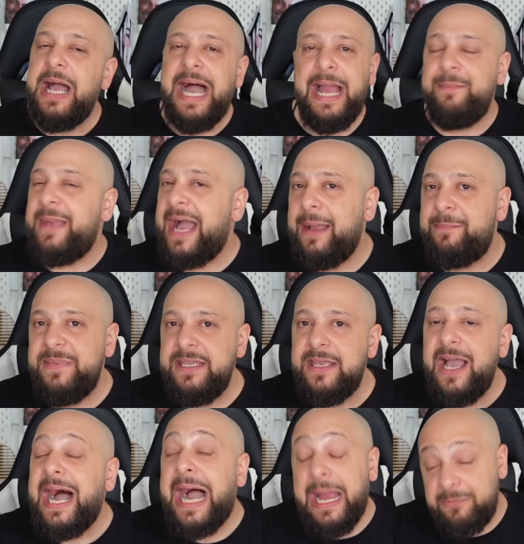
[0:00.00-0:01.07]
I'm happy.
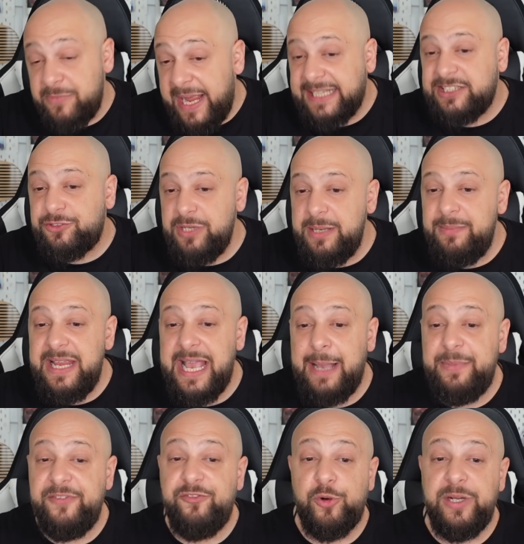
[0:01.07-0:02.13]
I'm extremely
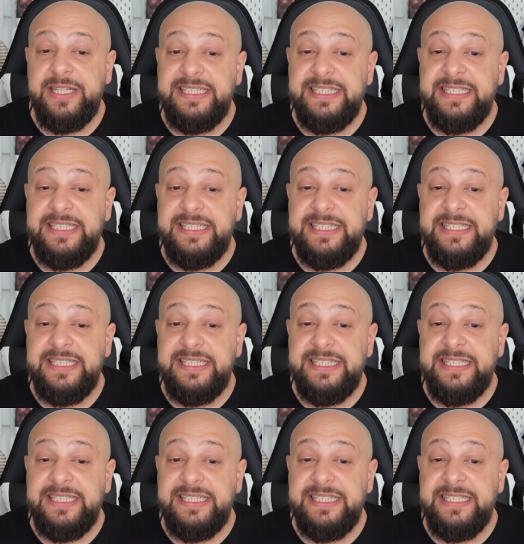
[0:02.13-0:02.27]
happy for